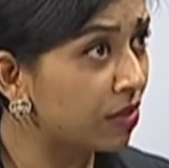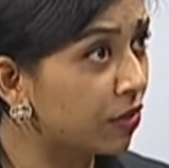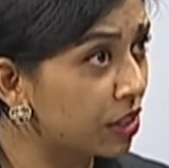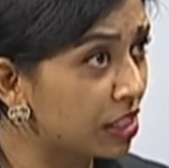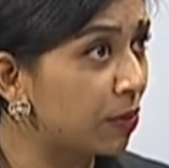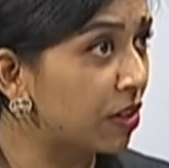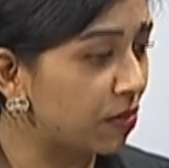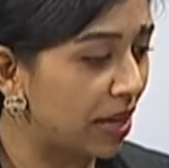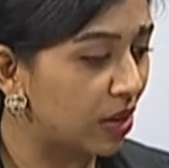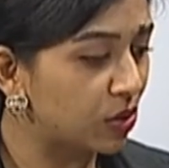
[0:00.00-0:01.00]
For example, if
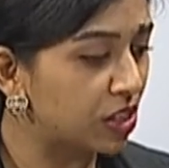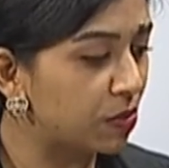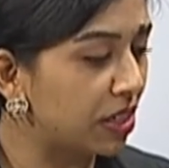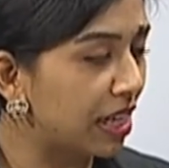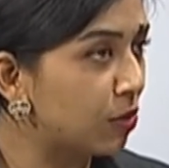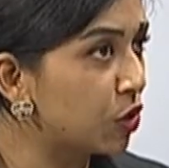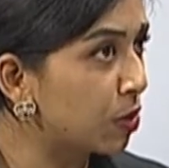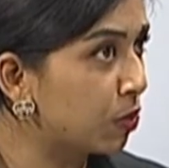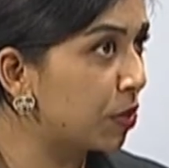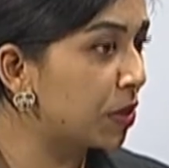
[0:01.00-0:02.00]
my house has been damaged or my
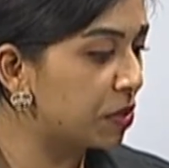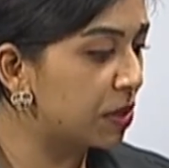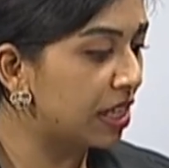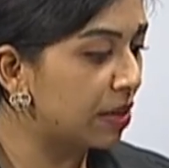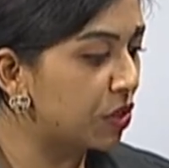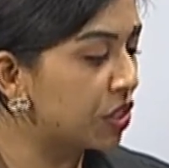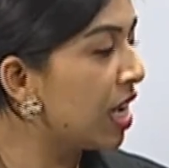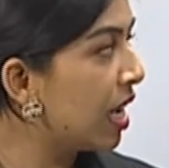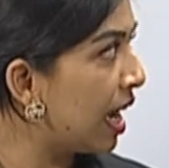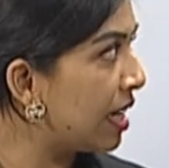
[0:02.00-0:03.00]
property has been damaged,
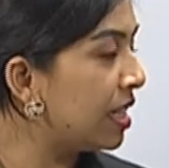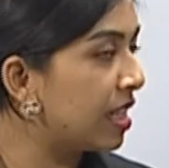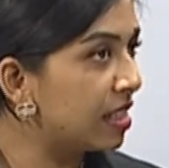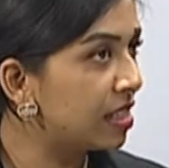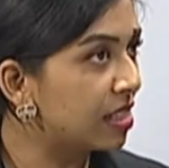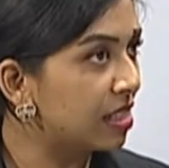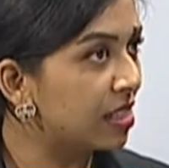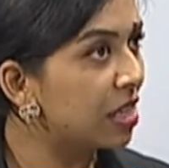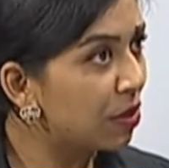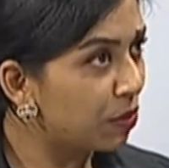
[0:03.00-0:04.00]
I need that
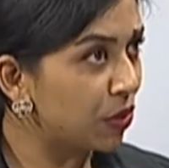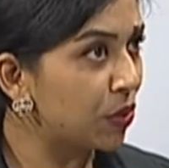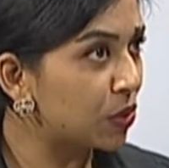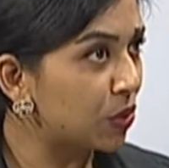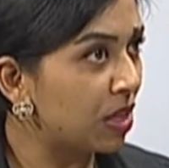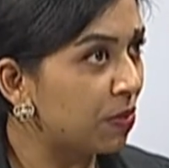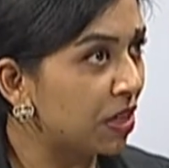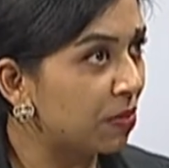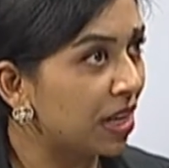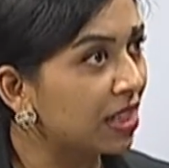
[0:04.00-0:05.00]
assistance. But you're also keeping
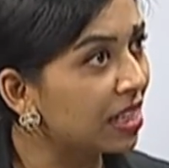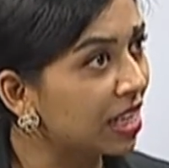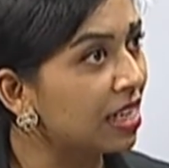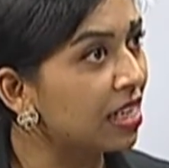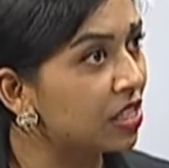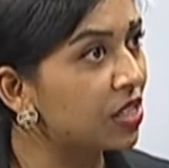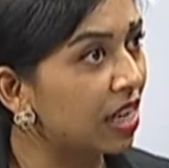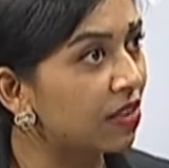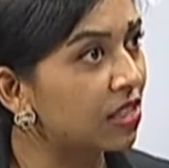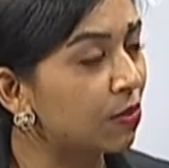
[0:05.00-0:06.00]
in mind that they need to
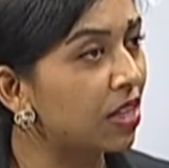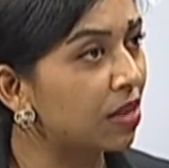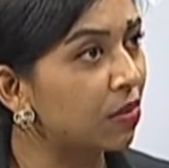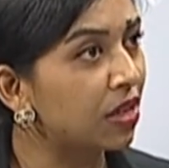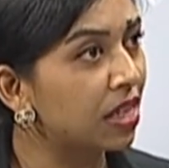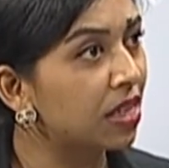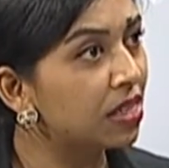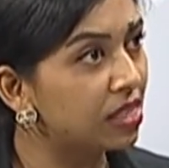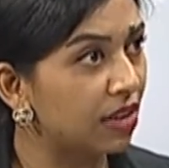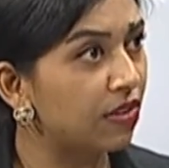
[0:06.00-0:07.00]
have some of that money
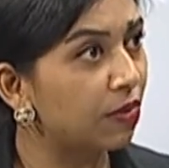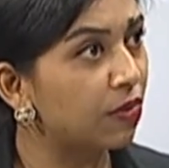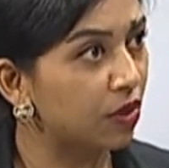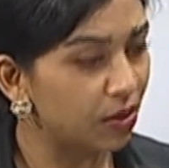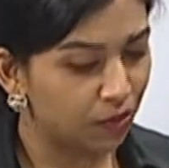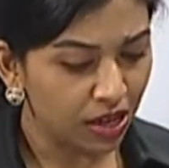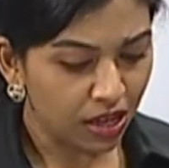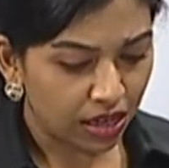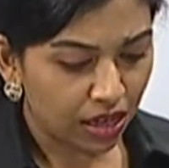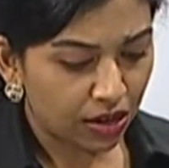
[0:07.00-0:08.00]
saved up for them.
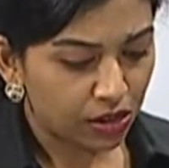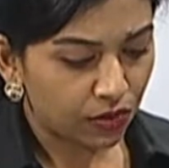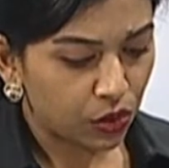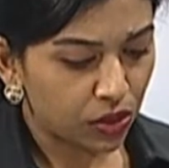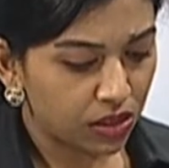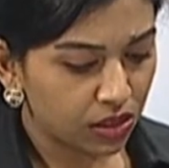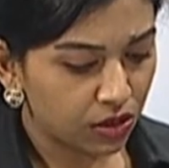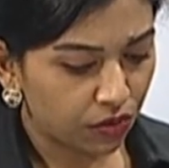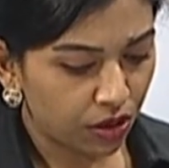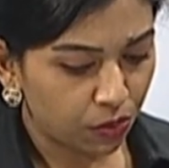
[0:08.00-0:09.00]
Now, as of the 26th
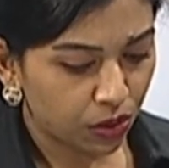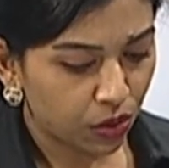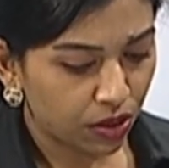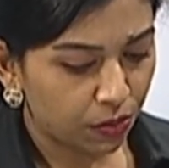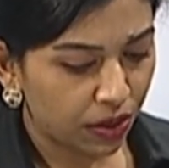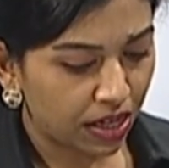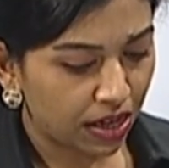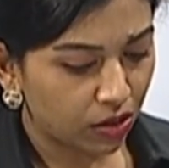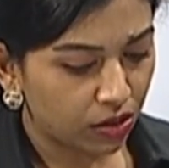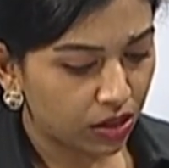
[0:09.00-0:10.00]
of April, you had paid
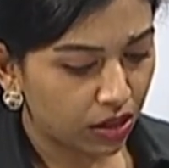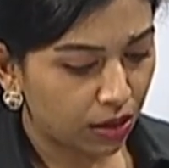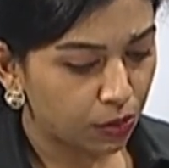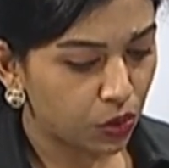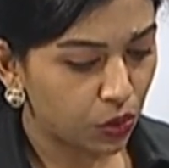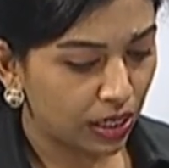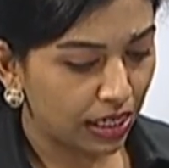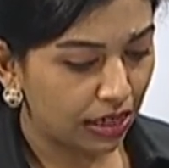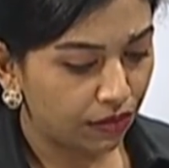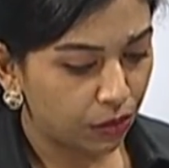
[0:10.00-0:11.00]
out up to
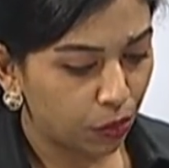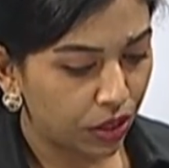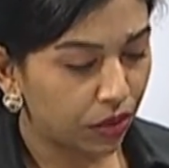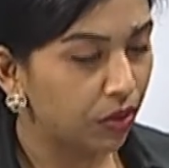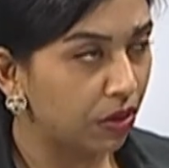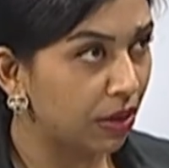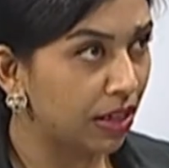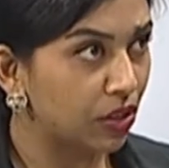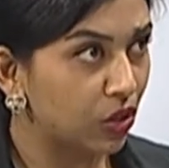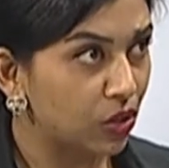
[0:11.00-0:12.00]
$11.3
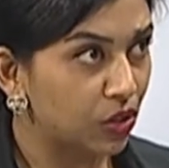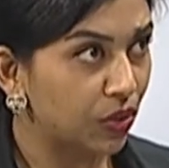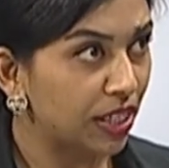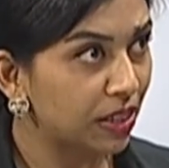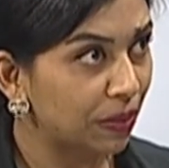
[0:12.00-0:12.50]
million, correct?